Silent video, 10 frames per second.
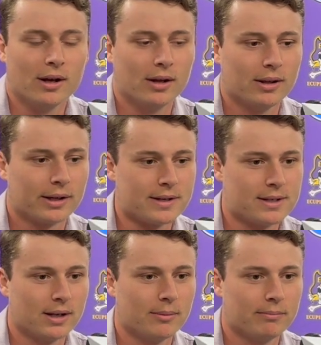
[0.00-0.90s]
like I
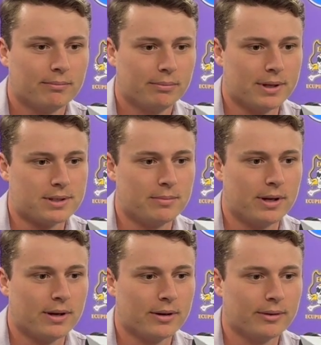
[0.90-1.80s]
said, I'm blessed to
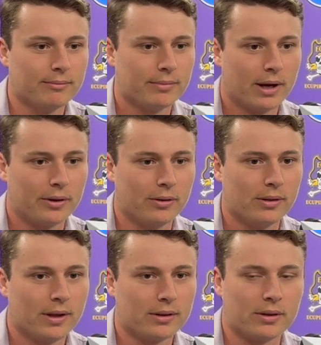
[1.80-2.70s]
be here, and I couldn't
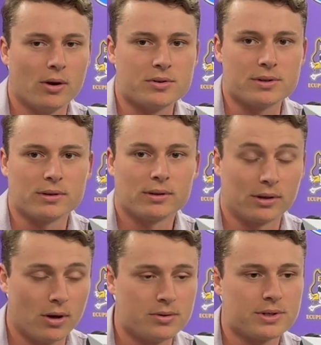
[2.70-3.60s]
thank the
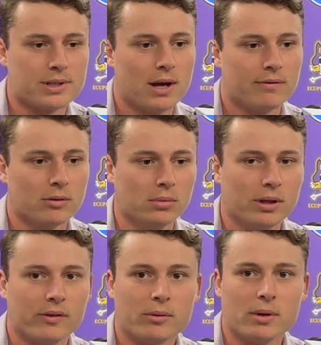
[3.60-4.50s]
coaching staff for
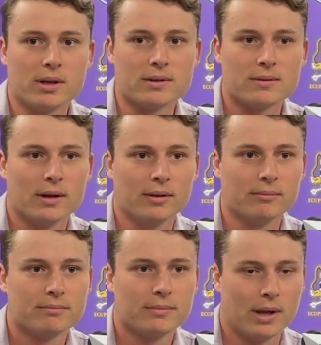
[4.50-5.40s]
believing in me and
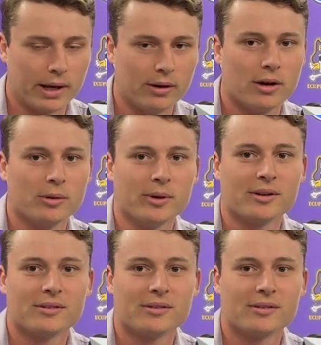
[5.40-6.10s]
hanging on to me.